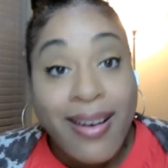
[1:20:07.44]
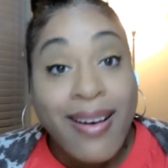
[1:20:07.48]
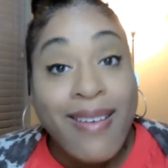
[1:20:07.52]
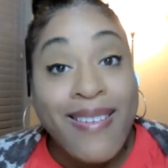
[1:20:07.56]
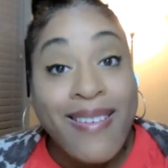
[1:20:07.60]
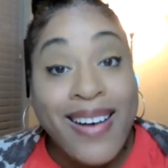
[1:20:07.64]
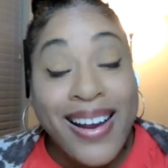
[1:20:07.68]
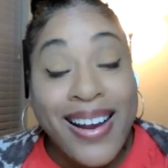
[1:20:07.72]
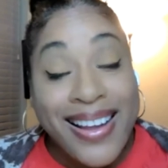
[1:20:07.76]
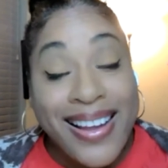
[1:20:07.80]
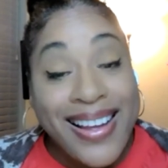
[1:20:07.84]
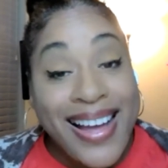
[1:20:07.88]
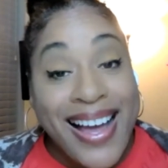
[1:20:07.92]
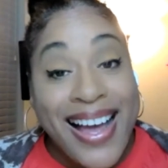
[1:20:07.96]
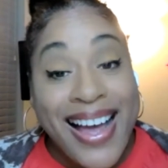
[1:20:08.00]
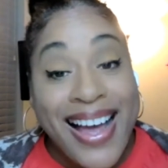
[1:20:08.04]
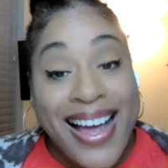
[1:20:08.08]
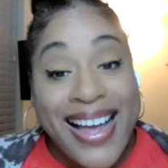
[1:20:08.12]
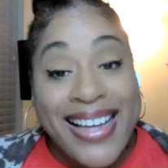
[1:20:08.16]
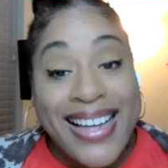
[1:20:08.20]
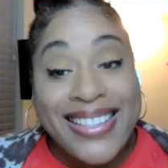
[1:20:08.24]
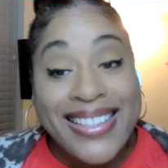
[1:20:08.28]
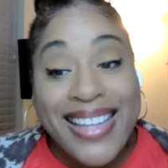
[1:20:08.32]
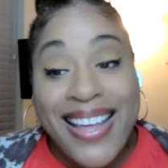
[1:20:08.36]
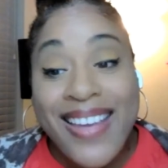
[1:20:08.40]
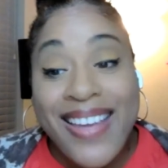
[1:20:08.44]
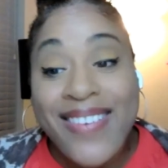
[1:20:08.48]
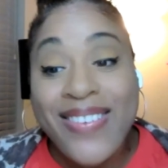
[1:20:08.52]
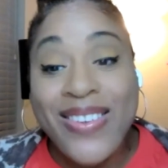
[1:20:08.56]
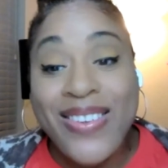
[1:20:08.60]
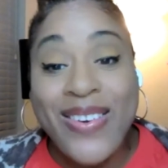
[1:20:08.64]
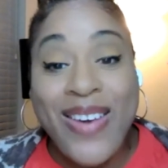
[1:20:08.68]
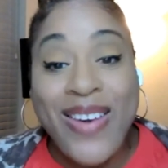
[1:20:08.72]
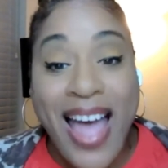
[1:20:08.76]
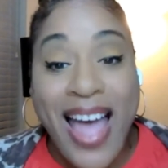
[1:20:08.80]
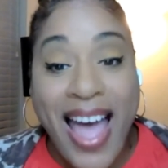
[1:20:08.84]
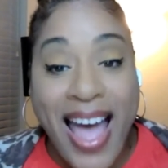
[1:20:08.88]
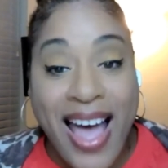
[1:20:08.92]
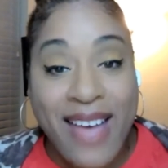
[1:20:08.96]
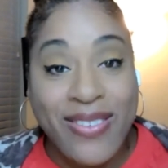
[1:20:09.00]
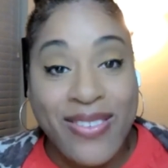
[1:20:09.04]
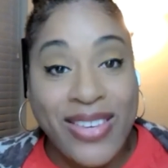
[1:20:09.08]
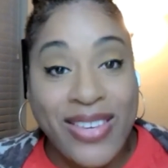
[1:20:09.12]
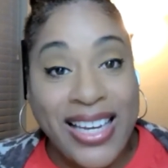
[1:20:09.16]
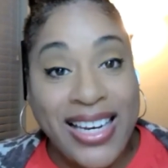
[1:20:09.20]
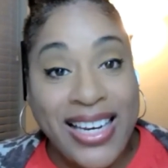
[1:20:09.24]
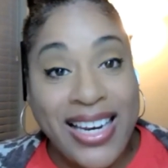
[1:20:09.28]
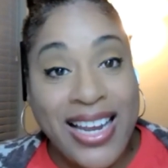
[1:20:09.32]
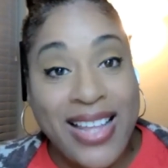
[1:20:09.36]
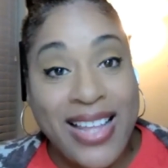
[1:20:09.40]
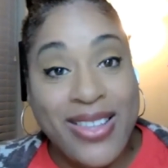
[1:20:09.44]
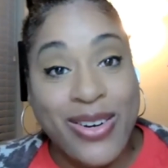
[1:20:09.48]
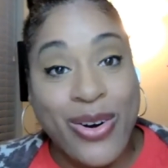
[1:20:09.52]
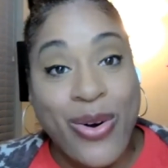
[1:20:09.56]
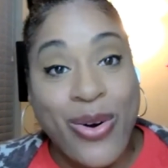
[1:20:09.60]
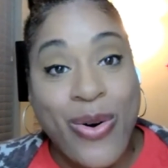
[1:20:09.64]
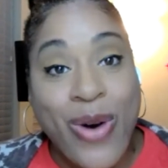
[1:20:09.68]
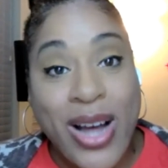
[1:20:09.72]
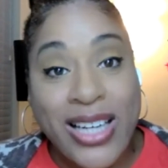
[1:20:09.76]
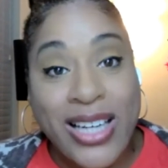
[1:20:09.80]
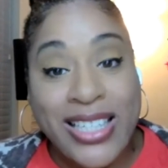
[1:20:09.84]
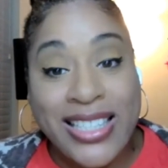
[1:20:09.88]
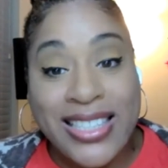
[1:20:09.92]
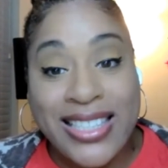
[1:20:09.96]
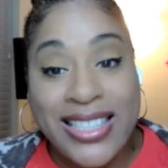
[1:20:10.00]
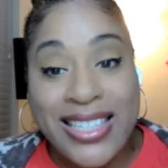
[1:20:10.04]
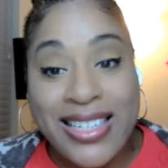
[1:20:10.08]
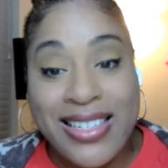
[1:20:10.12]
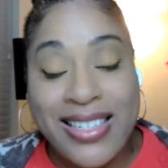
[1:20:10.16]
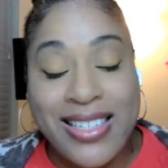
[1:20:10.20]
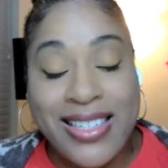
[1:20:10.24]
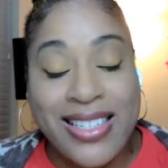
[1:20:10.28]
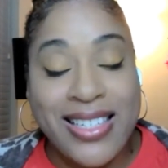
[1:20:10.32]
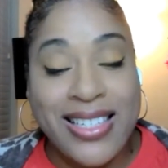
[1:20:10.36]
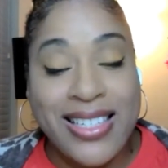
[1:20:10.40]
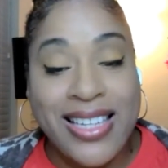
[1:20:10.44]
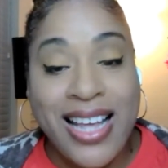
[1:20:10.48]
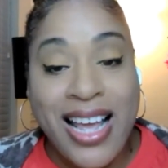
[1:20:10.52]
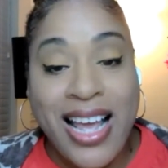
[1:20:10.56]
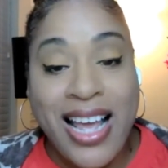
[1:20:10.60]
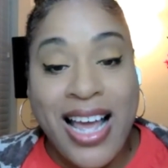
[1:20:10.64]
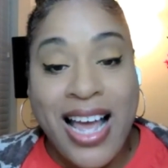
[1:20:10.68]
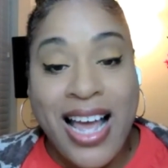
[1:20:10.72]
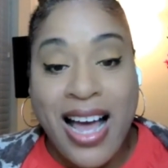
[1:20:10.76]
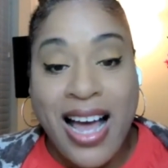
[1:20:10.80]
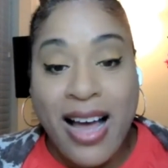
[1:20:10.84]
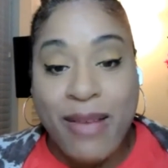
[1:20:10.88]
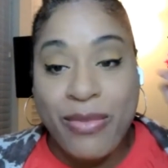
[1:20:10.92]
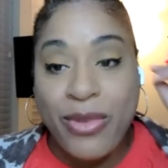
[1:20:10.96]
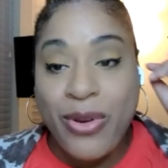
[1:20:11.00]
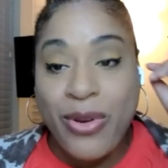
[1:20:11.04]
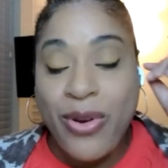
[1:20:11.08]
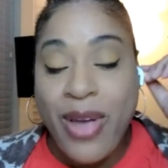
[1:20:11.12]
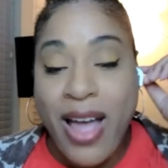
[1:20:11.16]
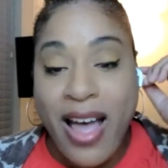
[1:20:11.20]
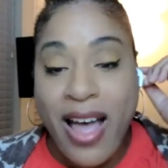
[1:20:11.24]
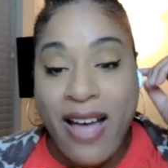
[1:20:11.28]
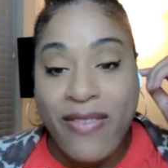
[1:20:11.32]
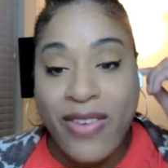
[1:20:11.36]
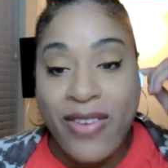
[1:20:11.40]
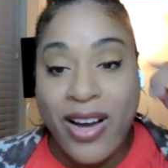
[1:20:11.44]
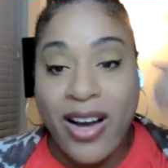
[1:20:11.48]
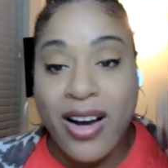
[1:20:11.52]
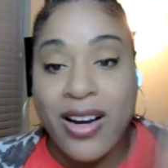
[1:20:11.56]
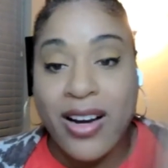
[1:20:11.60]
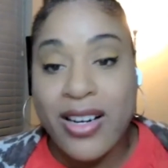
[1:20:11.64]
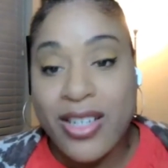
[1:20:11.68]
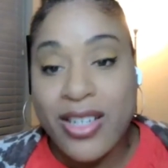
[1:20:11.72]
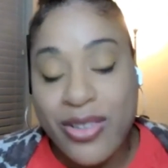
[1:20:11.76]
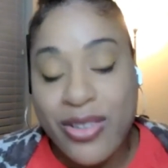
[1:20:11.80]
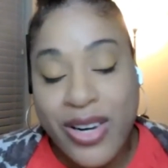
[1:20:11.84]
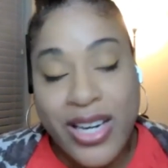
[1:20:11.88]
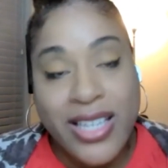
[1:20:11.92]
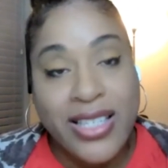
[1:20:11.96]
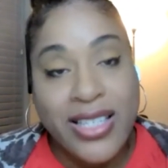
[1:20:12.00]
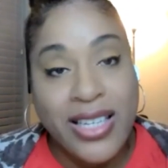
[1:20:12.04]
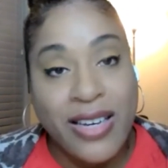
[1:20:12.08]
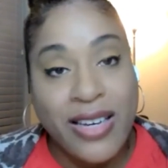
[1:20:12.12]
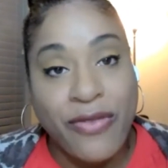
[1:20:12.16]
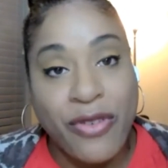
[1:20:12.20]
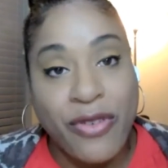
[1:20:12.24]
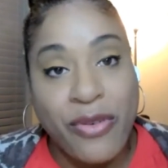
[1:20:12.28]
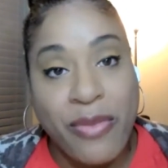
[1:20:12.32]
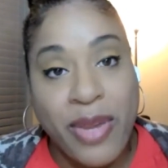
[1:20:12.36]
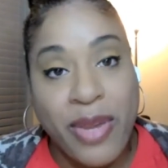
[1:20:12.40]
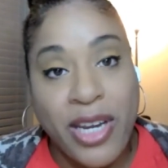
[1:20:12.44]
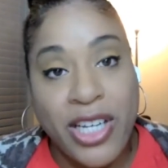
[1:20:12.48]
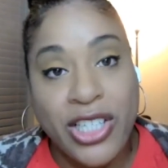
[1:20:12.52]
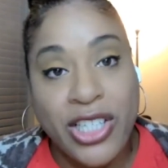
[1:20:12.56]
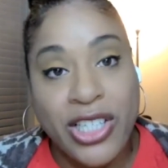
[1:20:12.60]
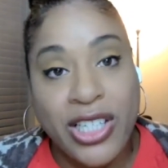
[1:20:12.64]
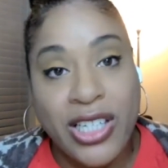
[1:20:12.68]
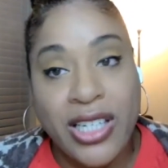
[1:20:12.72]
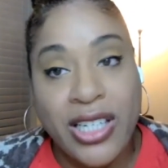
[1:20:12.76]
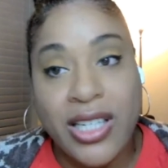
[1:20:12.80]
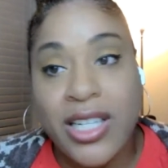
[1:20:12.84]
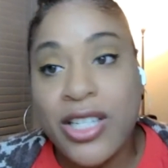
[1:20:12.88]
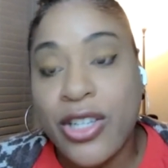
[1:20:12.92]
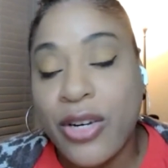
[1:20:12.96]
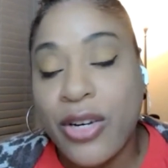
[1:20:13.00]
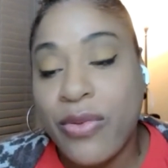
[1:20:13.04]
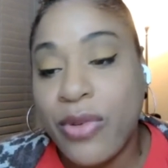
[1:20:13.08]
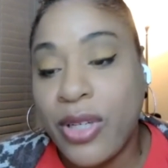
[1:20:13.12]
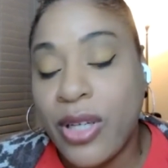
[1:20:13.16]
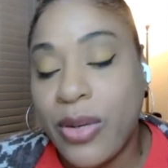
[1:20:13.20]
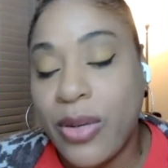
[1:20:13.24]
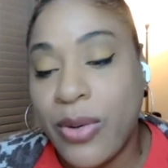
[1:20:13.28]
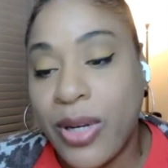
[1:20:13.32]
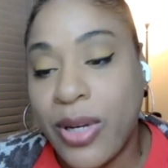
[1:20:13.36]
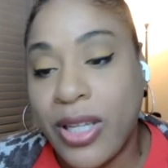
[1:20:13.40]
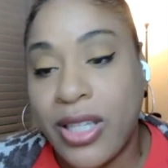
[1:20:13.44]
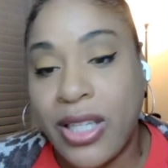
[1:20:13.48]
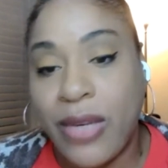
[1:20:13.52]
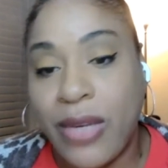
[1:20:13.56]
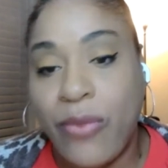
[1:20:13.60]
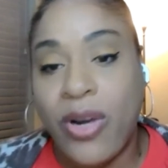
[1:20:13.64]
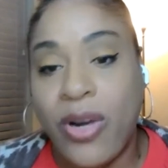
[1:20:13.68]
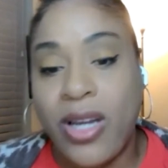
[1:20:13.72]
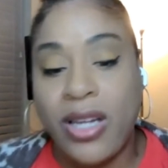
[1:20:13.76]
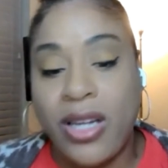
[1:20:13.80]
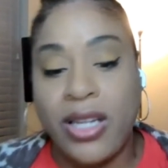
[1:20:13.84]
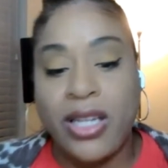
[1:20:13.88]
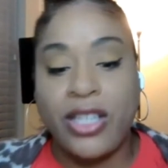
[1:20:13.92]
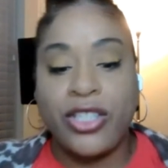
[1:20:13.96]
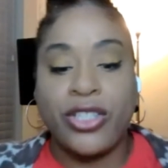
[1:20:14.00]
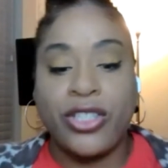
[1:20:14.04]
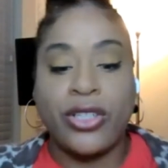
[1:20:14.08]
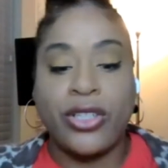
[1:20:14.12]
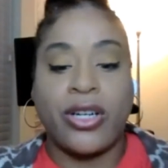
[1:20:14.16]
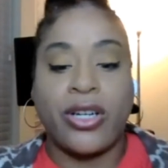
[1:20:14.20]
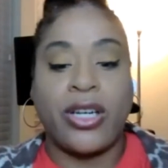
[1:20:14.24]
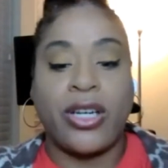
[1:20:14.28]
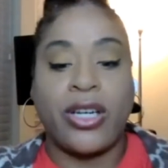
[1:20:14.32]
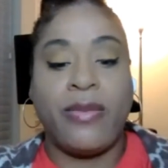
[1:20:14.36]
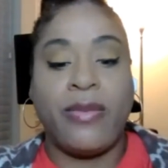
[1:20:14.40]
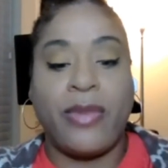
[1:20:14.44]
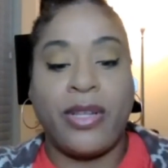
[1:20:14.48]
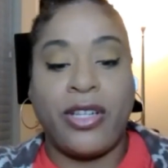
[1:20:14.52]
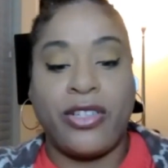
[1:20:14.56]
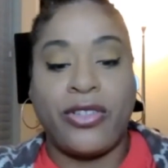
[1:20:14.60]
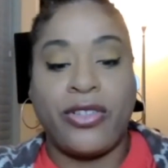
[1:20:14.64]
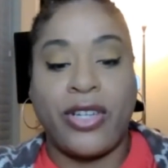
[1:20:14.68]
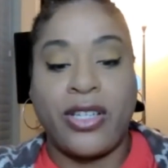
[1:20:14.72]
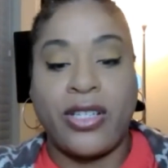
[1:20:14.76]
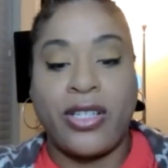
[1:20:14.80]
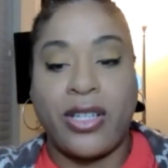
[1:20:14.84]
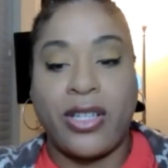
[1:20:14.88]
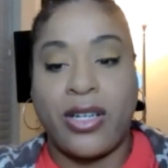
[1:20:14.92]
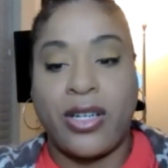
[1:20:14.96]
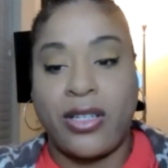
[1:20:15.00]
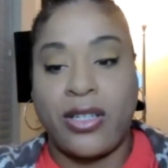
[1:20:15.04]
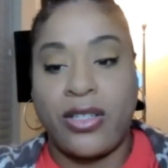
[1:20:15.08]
All right, guys, if you have any other questions, you have Andre's information. Andre, really quickly, what is your email address?